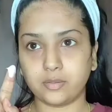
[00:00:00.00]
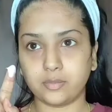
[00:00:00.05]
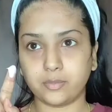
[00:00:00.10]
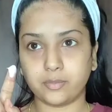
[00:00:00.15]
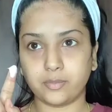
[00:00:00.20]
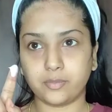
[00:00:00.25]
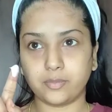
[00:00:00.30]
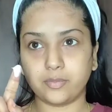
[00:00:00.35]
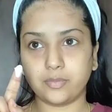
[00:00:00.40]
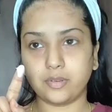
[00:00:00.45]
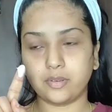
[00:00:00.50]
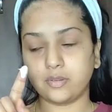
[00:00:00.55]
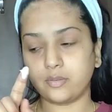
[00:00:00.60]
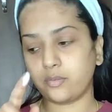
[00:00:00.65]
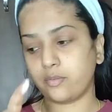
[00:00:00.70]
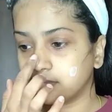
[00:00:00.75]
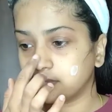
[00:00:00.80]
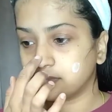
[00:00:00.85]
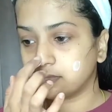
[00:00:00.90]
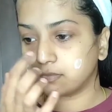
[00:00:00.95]
I'm gonna
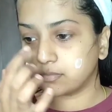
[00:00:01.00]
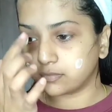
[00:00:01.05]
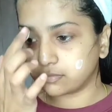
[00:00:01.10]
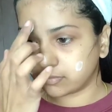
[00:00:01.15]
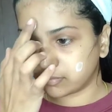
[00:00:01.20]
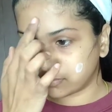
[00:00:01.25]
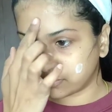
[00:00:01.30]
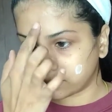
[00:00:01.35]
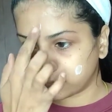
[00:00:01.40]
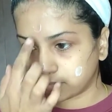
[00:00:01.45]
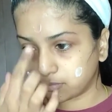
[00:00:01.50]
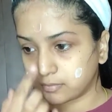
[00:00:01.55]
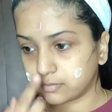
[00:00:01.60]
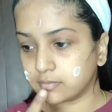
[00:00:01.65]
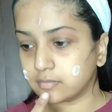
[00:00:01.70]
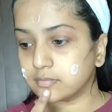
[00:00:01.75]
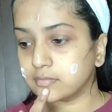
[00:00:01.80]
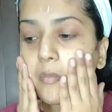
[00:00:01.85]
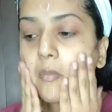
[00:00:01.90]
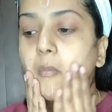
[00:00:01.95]
use Nivea Soft
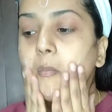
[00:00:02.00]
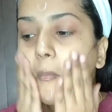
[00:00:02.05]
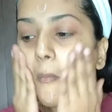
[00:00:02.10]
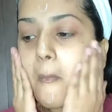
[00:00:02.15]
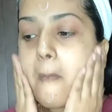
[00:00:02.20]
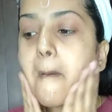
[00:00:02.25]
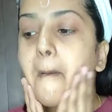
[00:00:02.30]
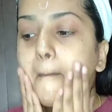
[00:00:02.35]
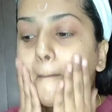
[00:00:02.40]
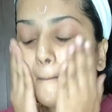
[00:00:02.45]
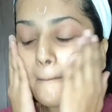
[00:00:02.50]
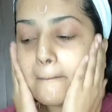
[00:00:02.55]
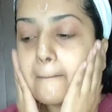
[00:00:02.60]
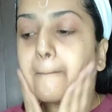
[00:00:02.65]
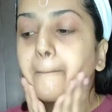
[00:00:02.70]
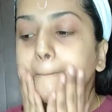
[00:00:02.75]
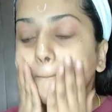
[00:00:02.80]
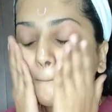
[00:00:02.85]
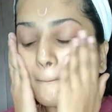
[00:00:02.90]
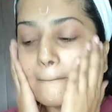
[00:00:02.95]
Moisturizer on my
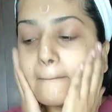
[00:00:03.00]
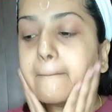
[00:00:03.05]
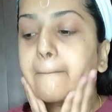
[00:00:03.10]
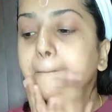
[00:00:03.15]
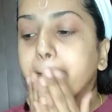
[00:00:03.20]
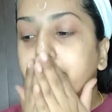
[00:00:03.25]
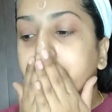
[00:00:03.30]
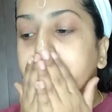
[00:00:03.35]
face